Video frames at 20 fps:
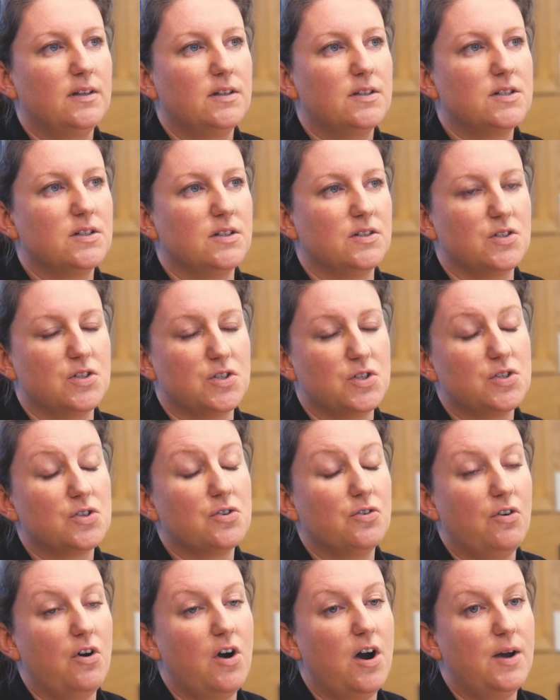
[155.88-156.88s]
sort of
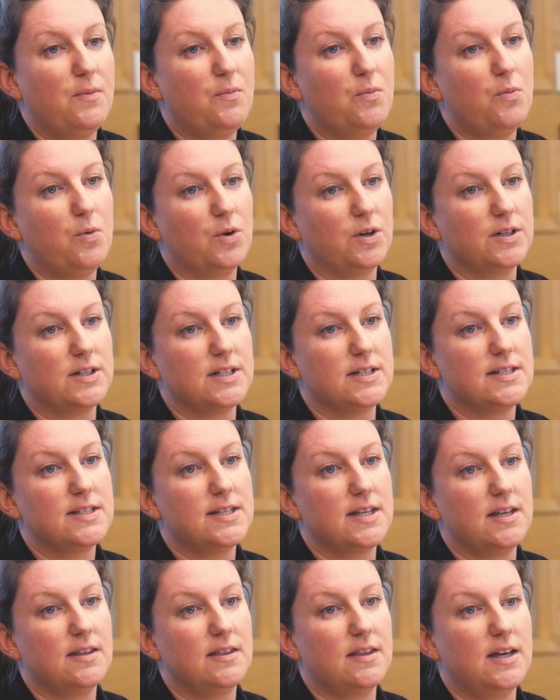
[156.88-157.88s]
describe what it is
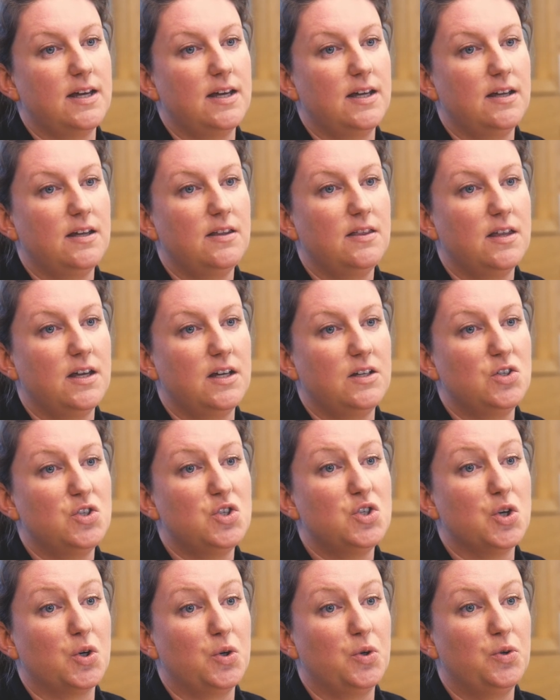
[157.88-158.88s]
that they
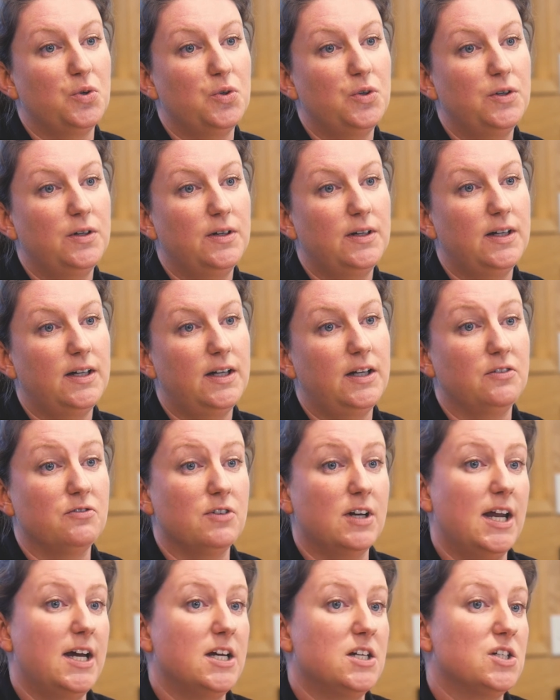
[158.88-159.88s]
do in
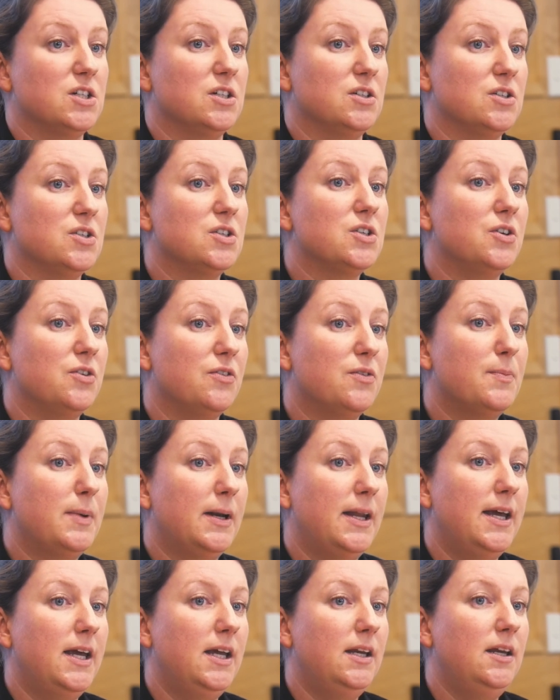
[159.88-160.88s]
relation to the
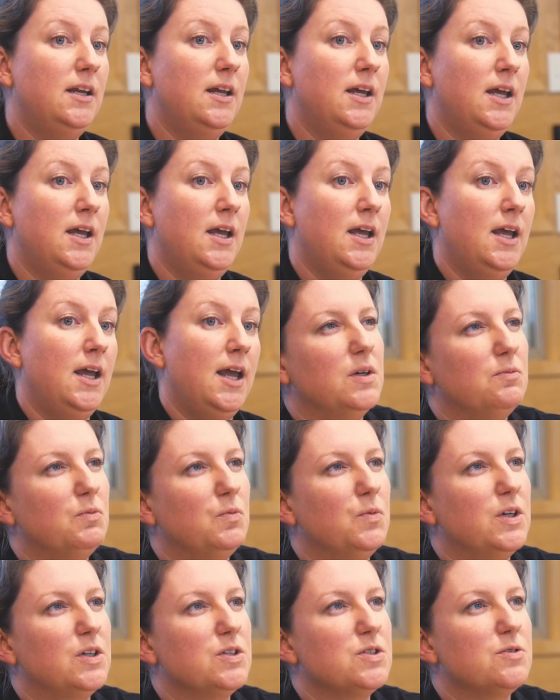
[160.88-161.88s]
plan. And
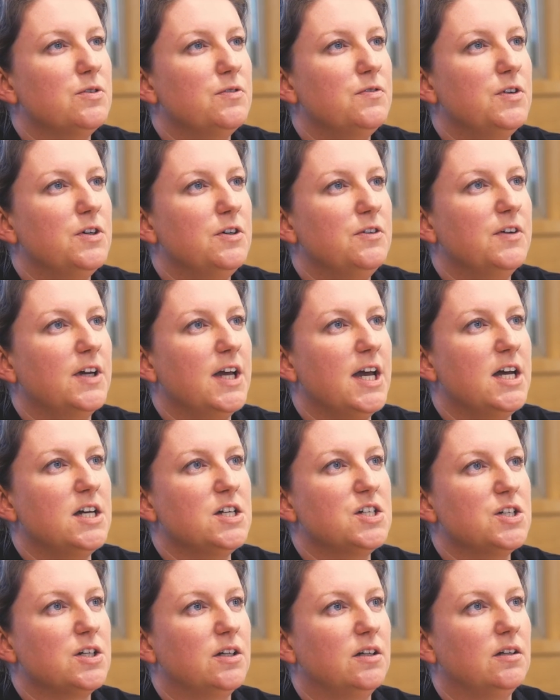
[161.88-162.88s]
when I do a
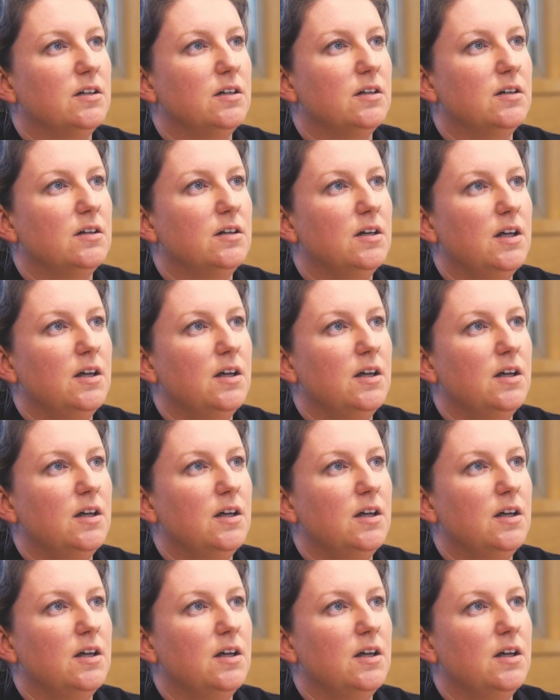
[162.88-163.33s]
verification,